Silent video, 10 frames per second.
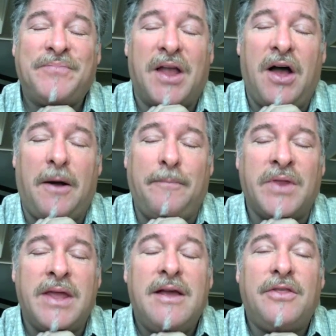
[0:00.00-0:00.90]

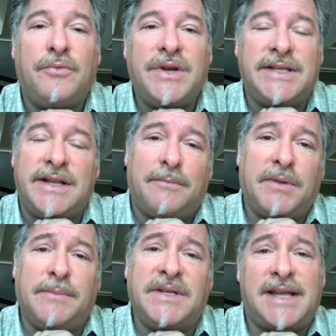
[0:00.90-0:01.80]
The reason I'm
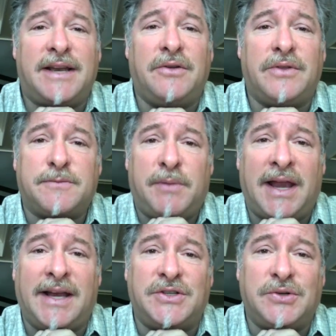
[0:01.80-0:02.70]
going to be sending you this
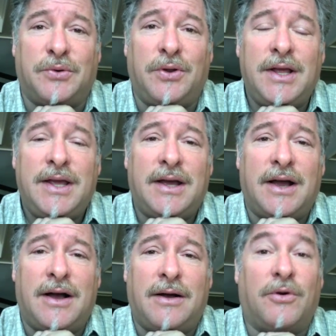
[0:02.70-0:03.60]
planning tool,
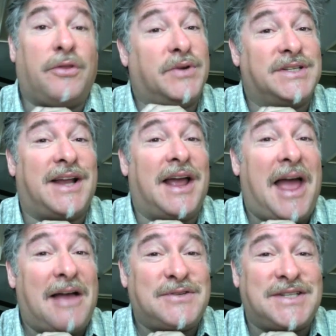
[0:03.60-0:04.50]
or the reason I
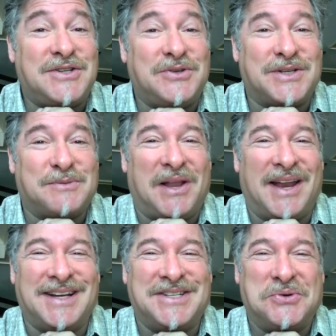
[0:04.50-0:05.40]
have sent you this
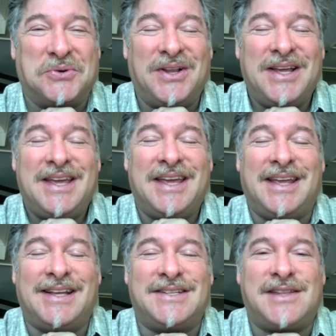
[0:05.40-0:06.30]
planning tool,
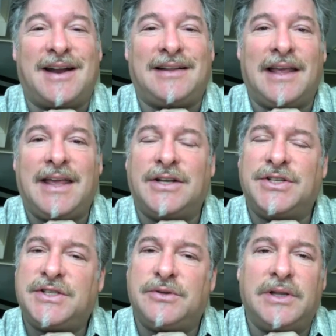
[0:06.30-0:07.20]
is that I'd like you to
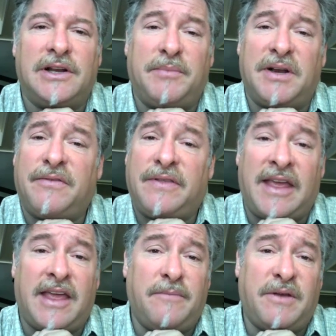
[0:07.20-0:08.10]
just do a little bit of
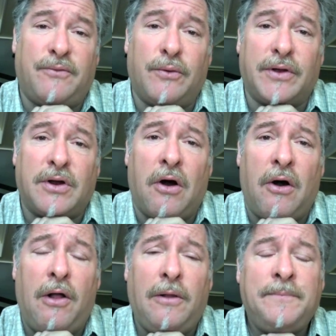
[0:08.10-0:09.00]
thinking before the
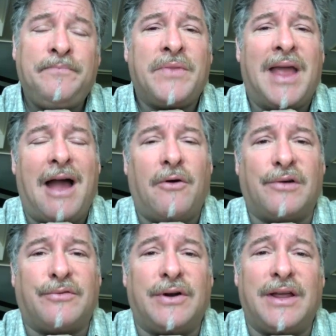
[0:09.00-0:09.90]
call.
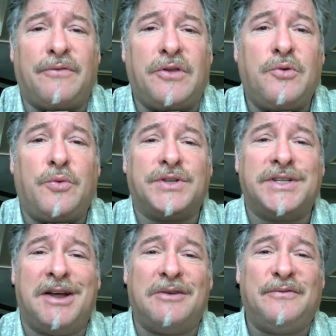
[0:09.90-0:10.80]
However, if you were
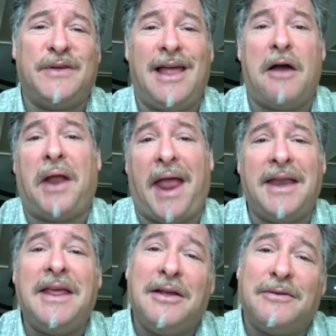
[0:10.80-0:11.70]
to not fill out
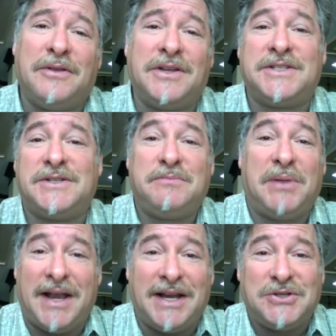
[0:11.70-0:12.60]
any of this
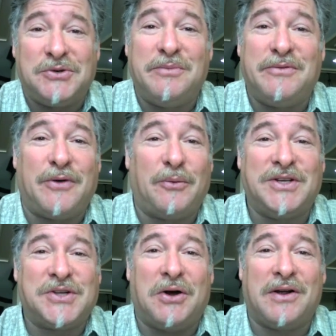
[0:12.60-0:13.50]
planning tool before we
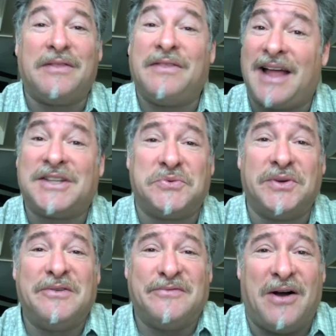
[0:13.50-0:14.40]
talk, that's
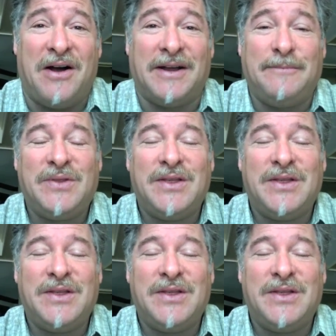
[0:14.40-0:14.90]
really fine.